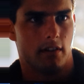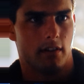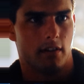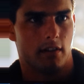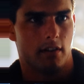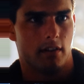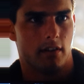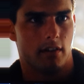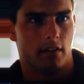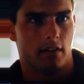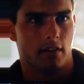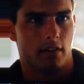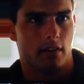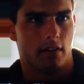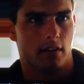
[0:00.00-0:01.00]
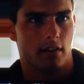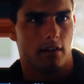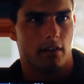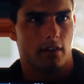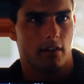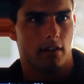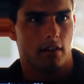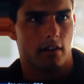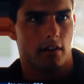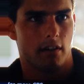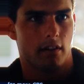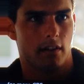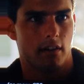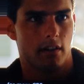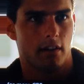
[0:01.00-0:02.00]

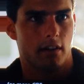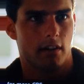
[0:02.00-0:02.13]
(no one is talking)